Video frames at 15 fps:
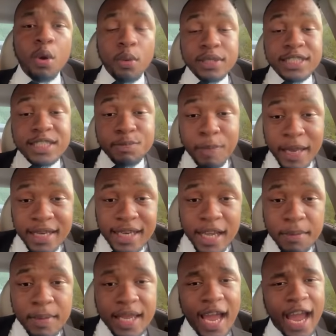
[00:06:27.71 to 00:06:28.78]
was
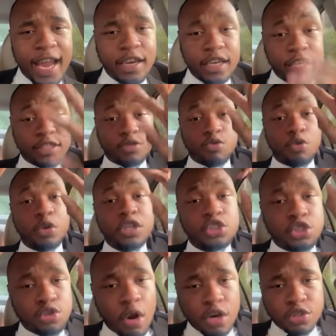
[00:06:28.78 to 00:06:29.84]
spending behind this
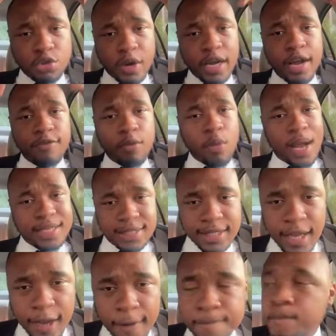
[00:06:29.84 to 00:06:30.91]
restructuring of
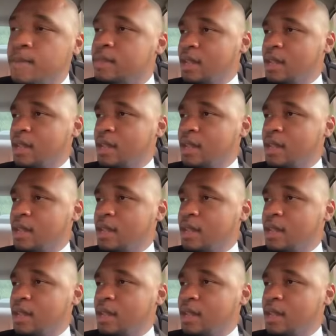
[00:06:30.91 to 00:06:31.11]
WASA.